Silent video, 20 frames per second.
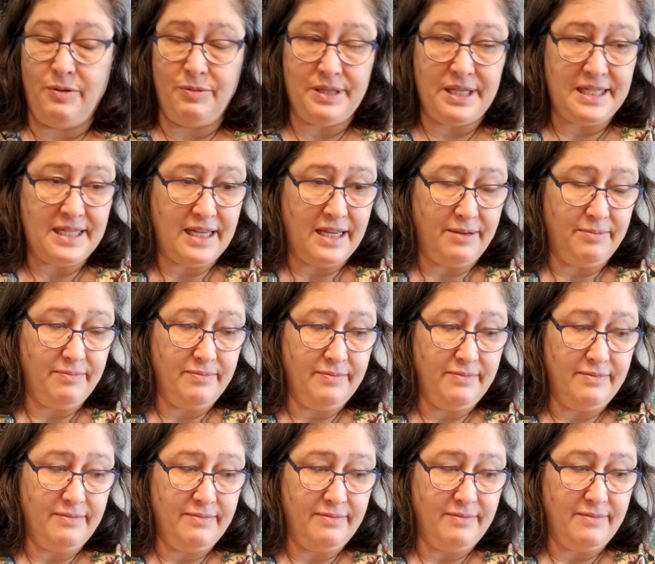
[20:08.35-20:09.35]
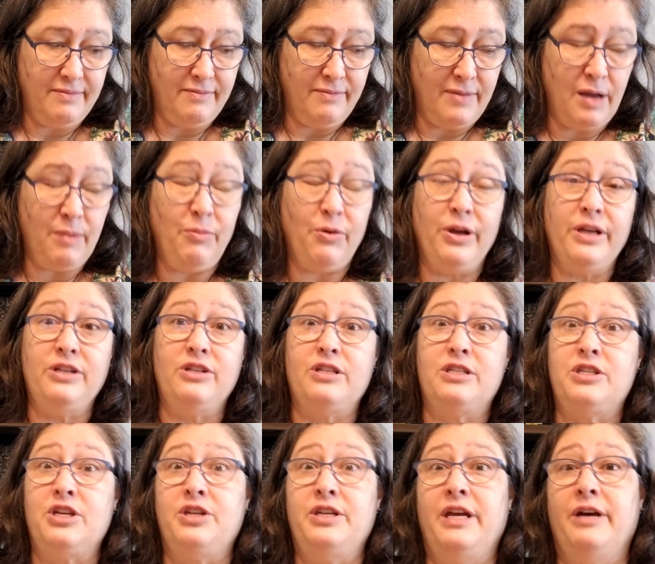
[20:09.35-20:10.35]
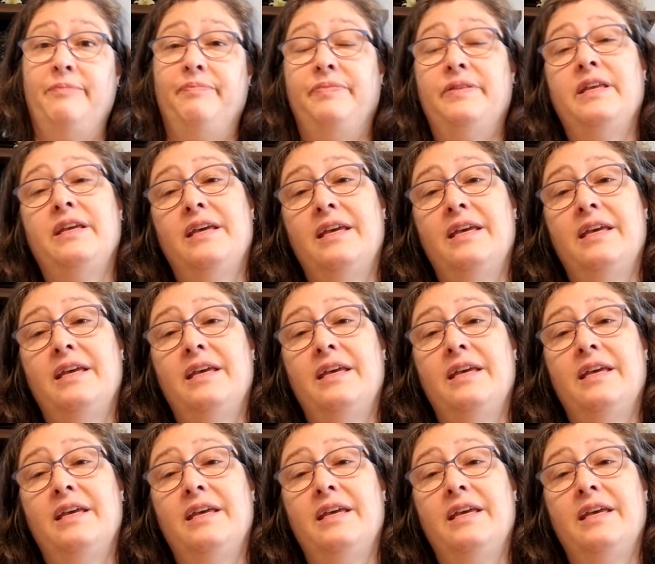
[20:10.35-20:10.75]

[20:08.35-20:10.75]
was I saying? My brain just shut down.